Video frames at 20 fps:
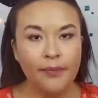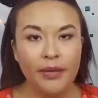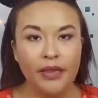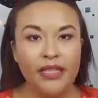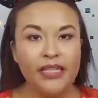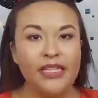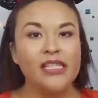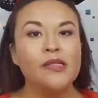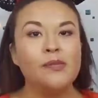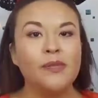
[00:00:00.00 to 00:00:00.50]

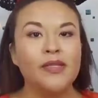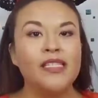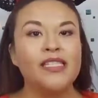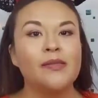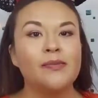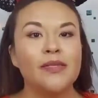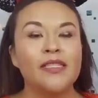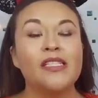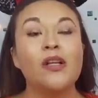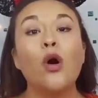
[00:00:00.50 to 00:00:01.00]
Please,
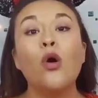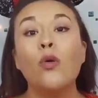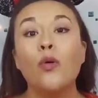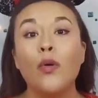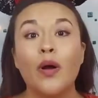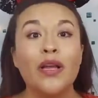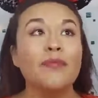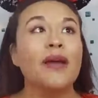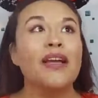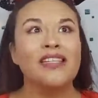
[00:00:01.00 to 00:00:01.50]
please, please. Oh,
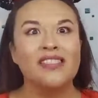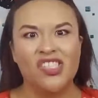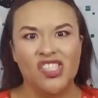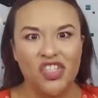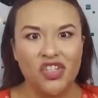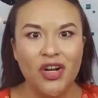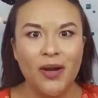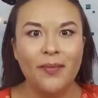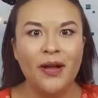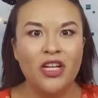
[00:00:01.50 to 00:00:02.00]
and my
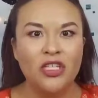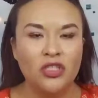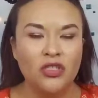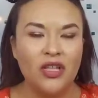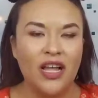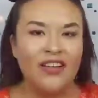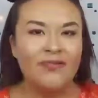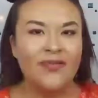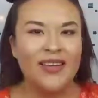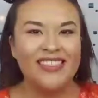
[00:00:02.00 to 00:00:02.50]
Instagram. I also
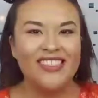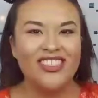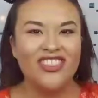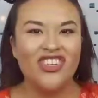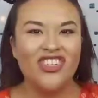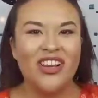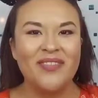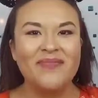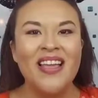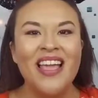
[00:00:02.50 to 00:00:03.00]
have my
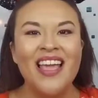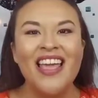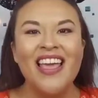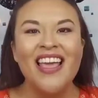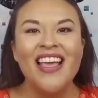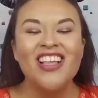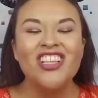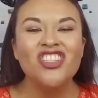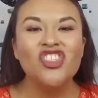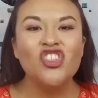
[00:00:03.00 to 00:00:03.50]
Instagram.
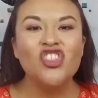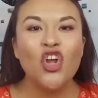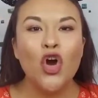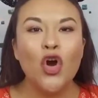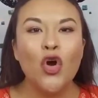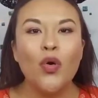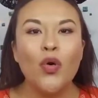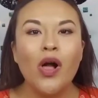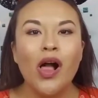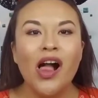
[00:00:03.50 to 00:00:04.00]

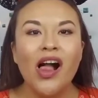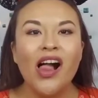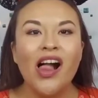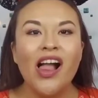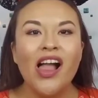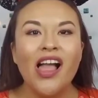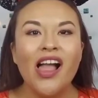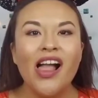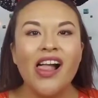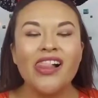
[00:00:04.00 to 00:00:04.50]
So,
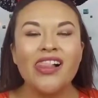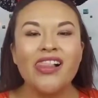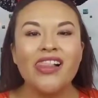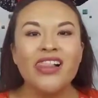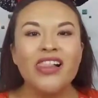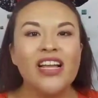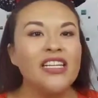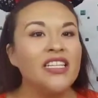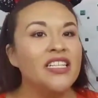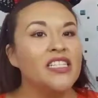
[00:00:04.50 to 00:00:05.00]

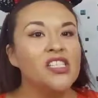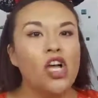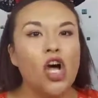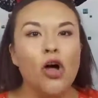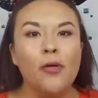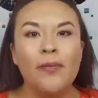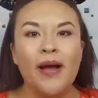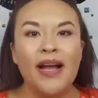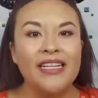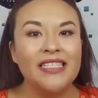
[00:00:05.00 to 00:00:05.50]
and it's
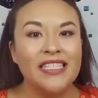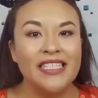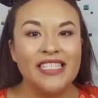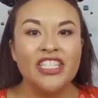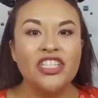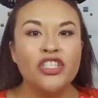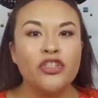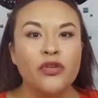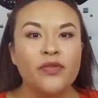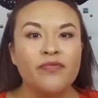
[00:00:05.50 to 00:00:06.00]
all My
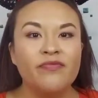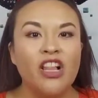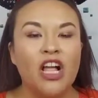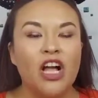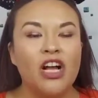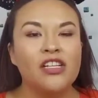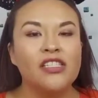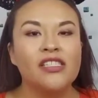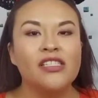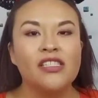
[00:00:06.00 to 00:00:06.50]
Disney Dream
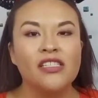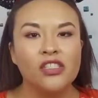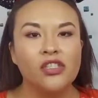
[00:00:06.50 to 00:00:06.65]
Vlogs.